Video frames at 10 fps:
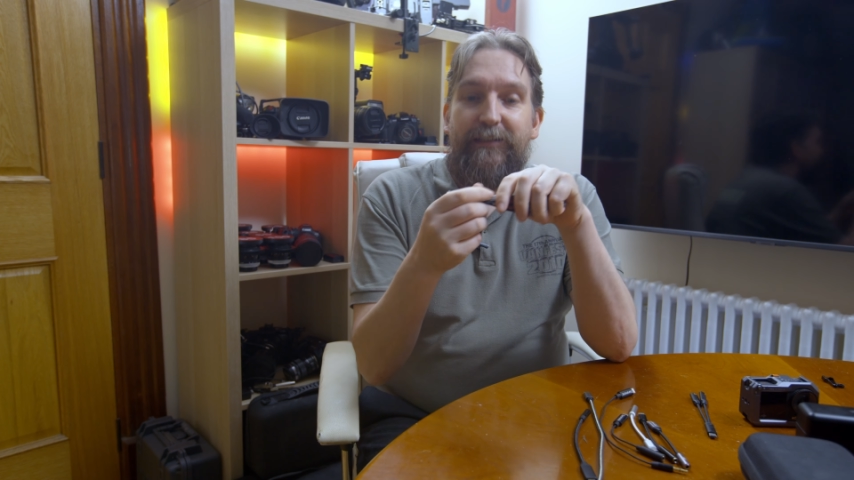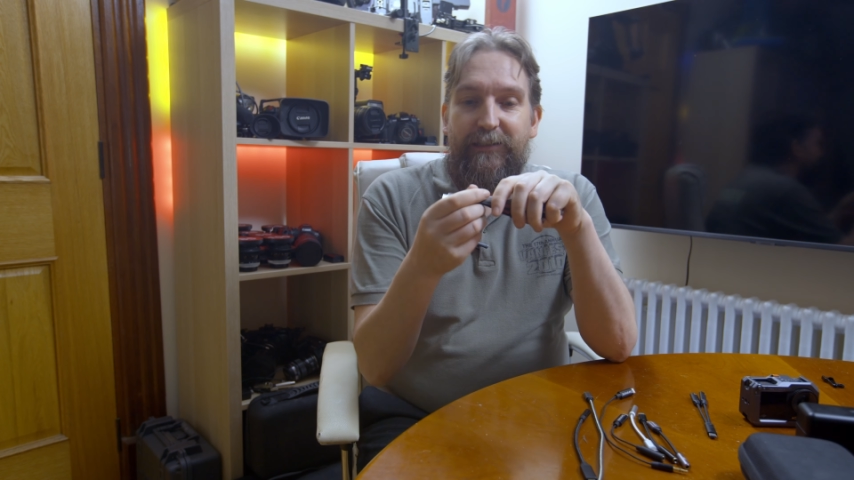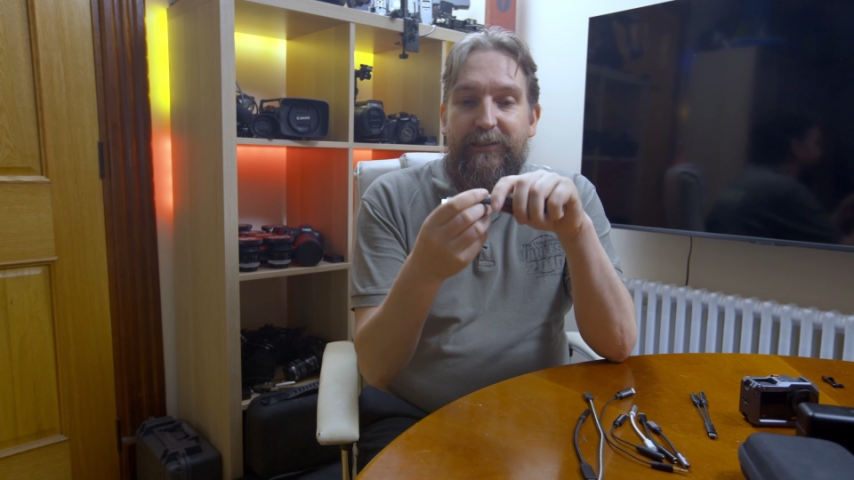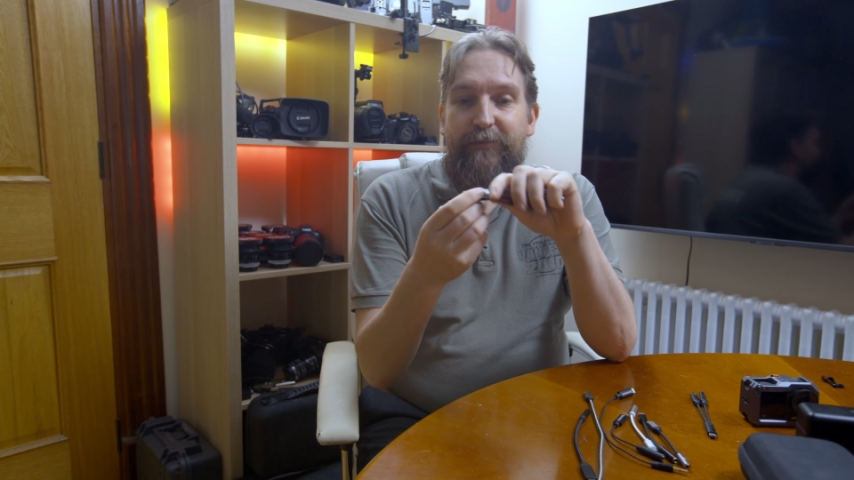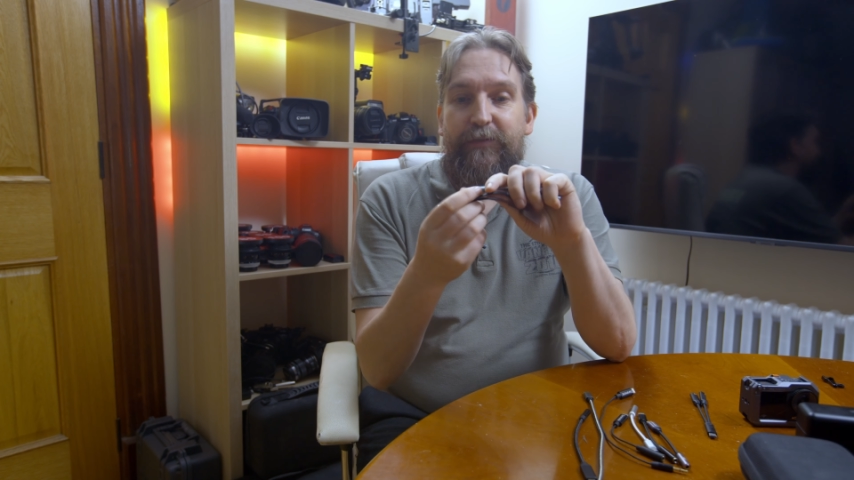
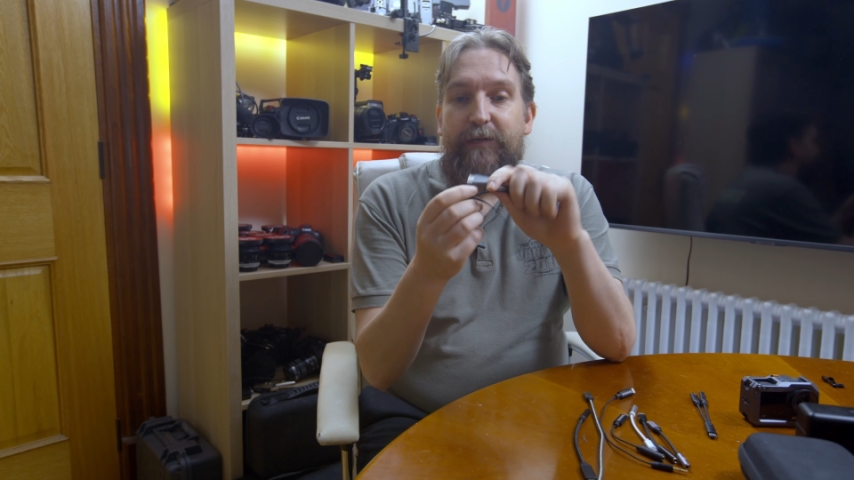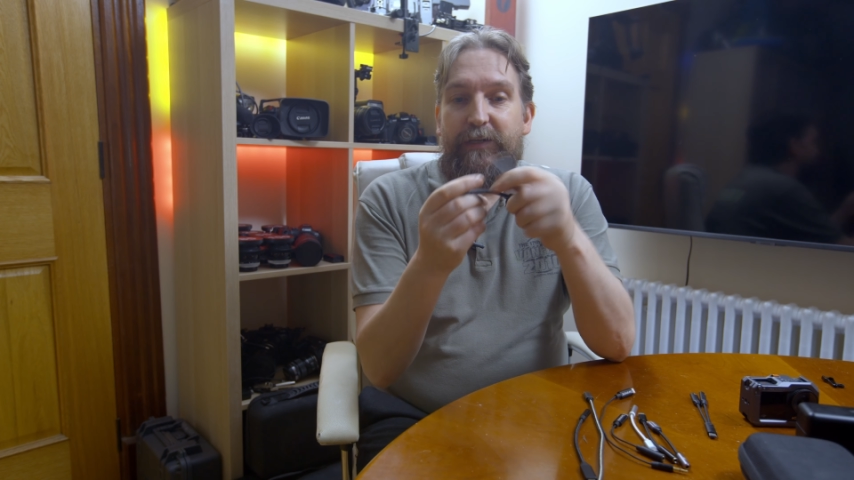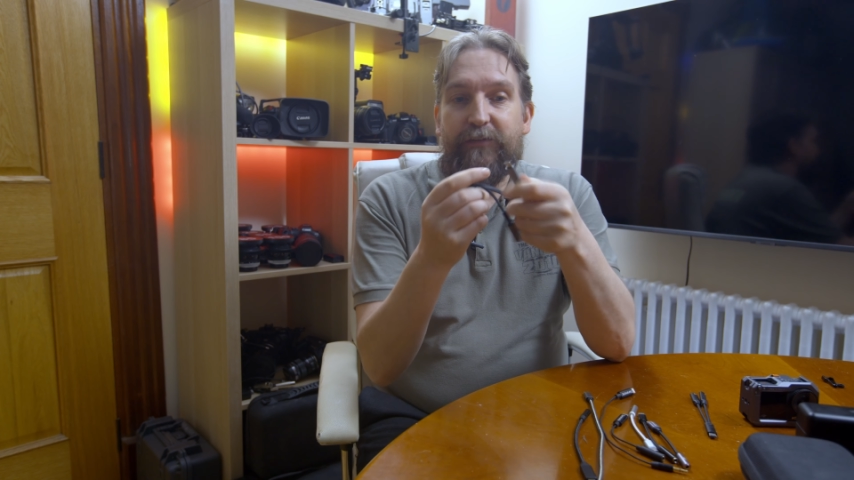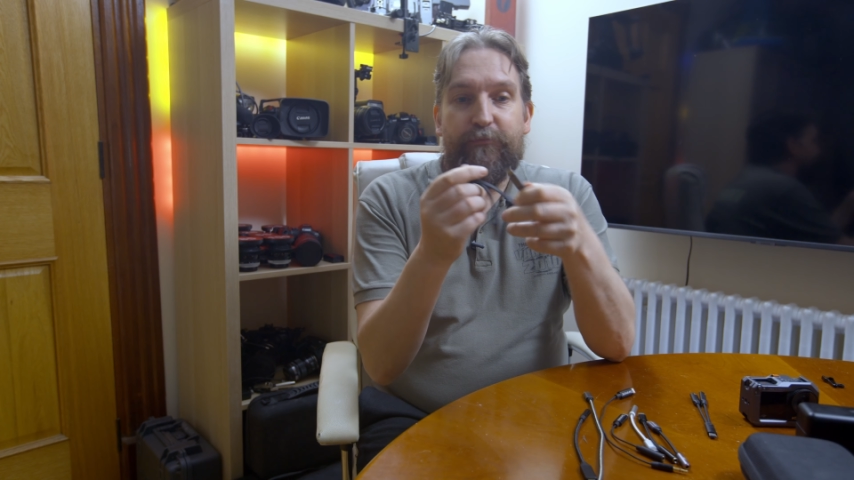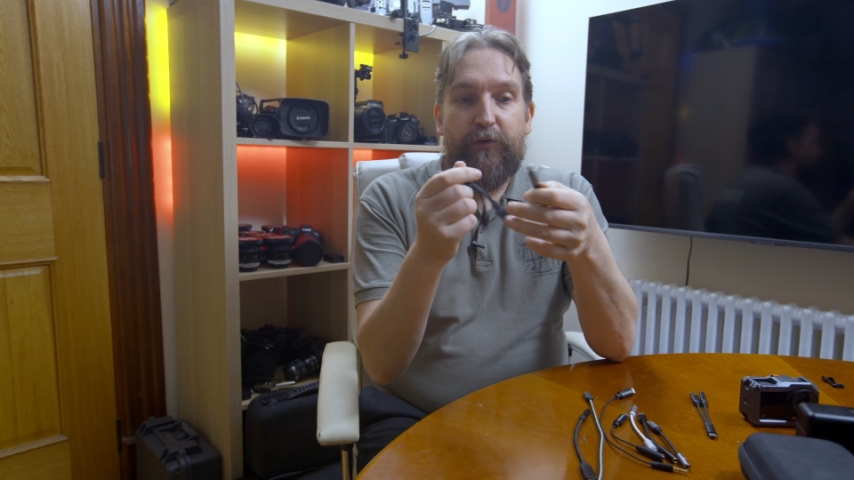
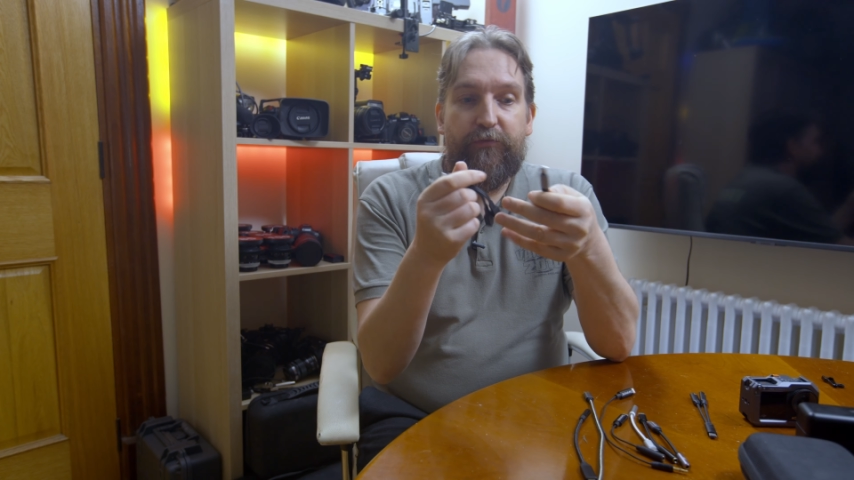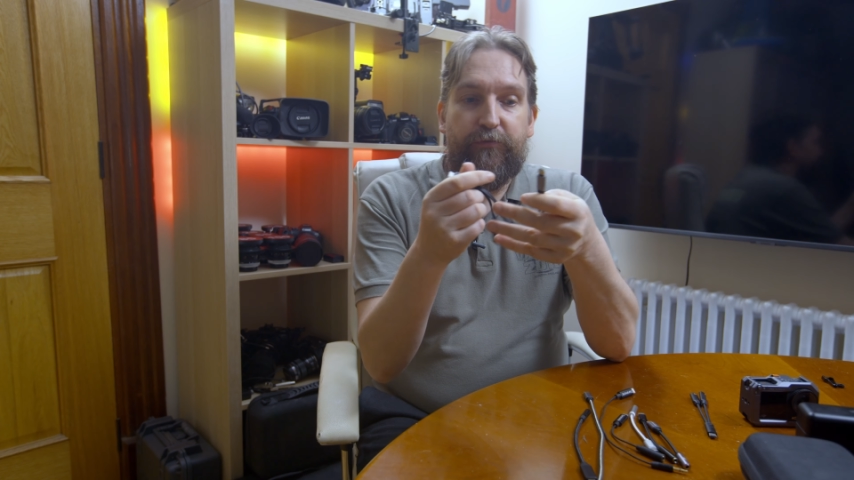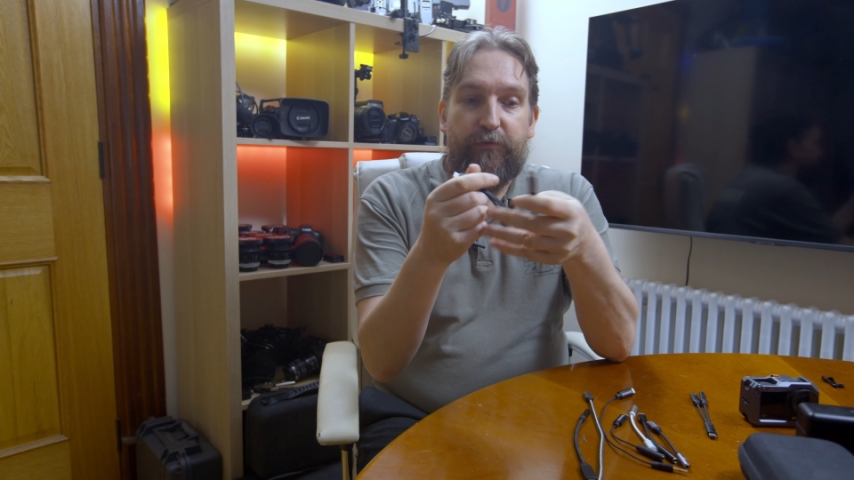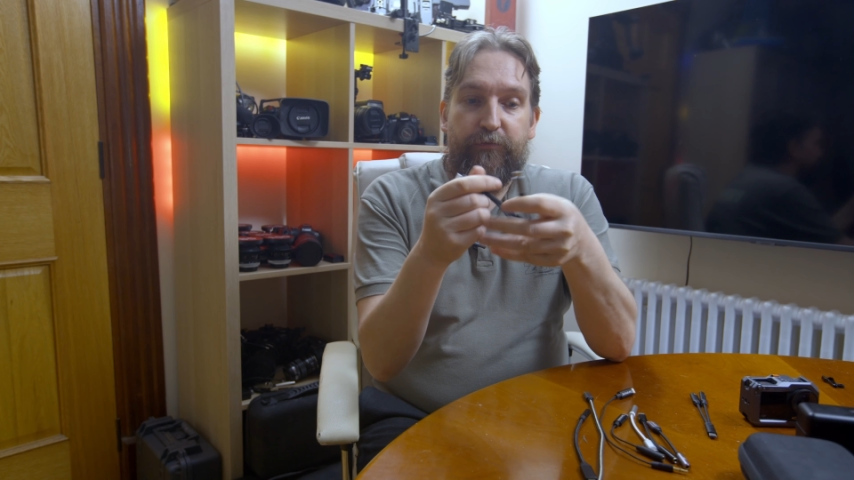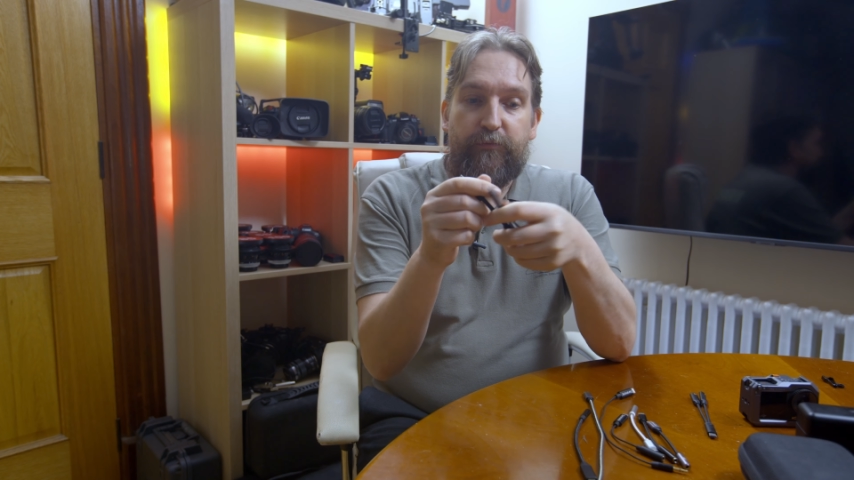They're both
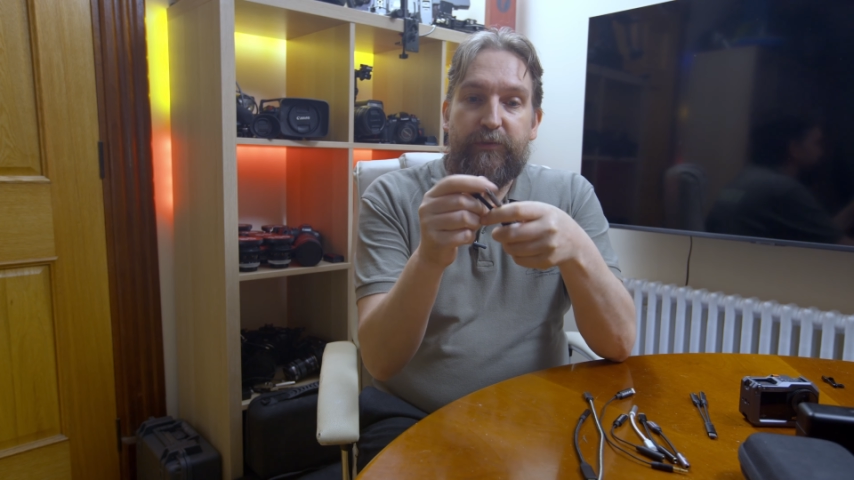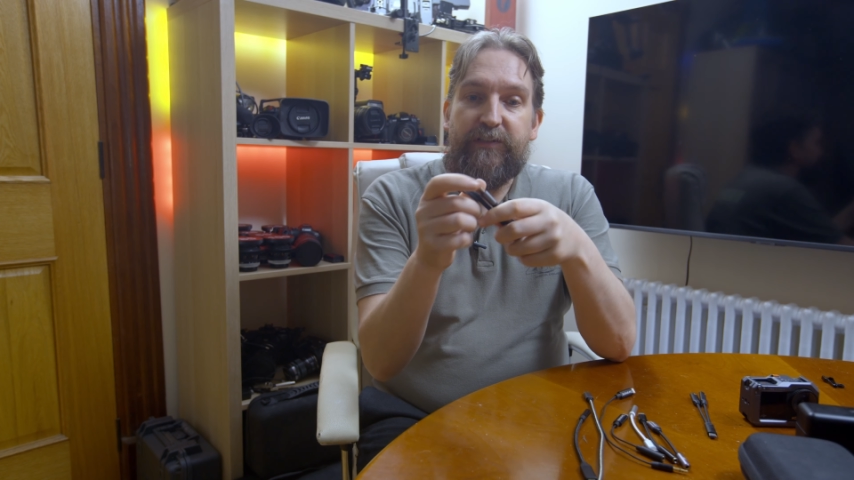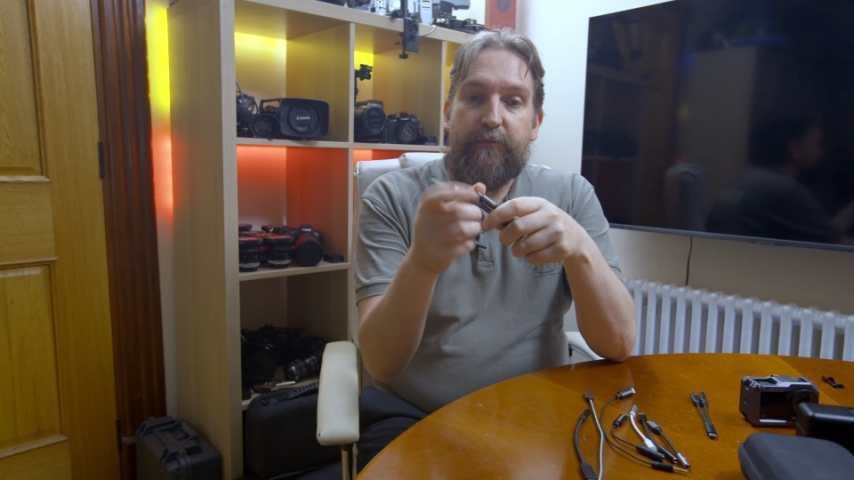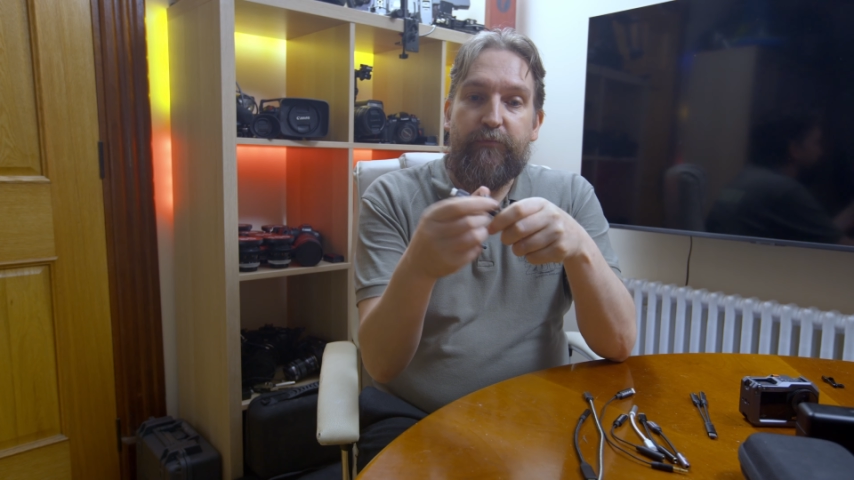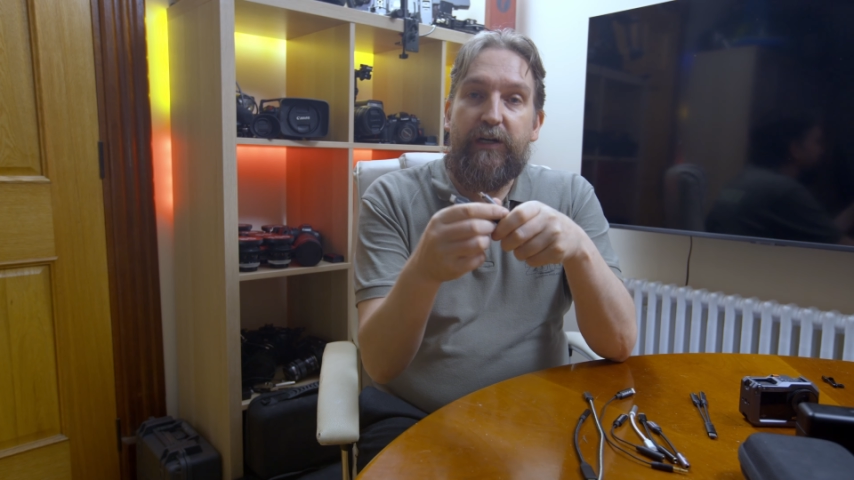from the
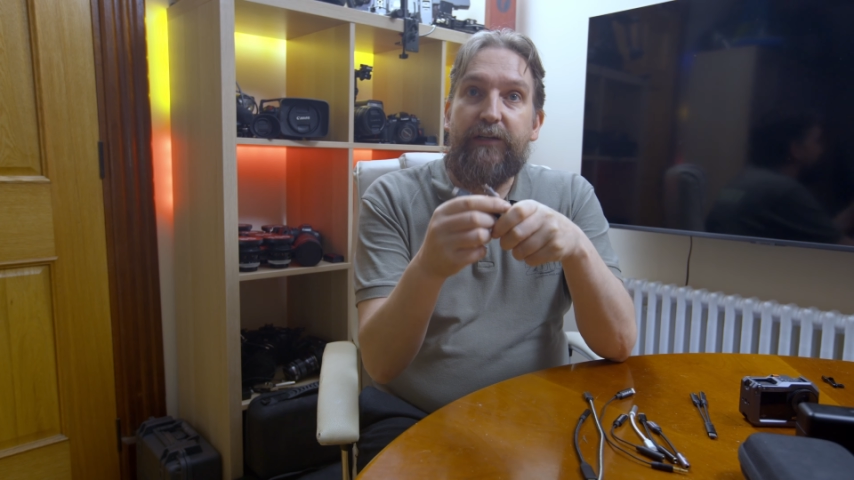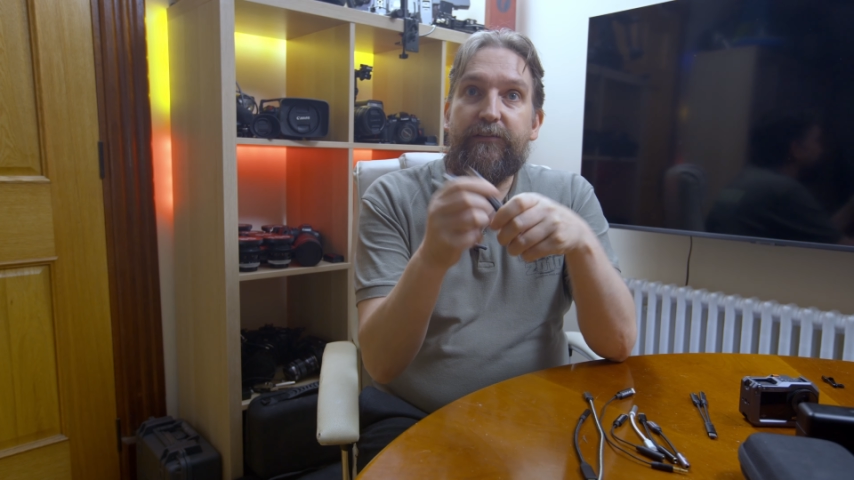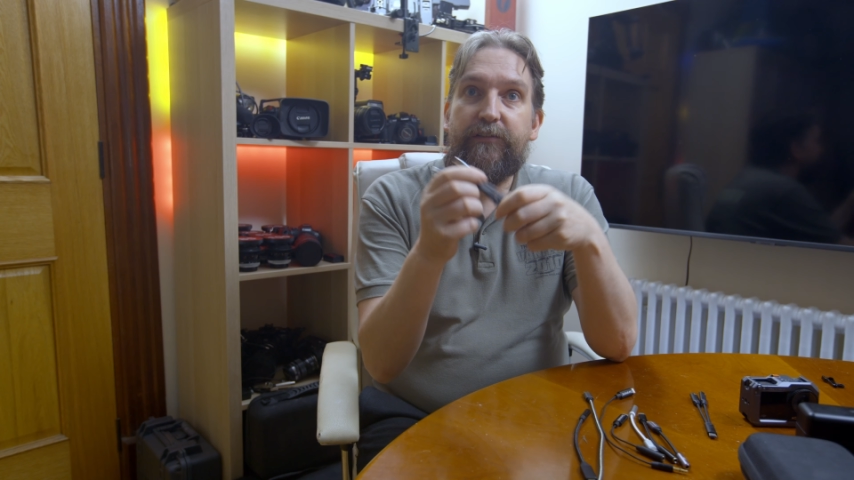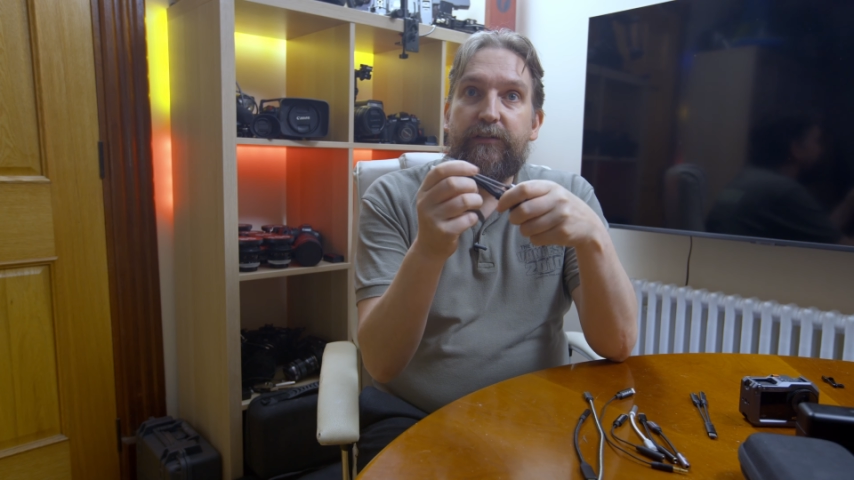same brand.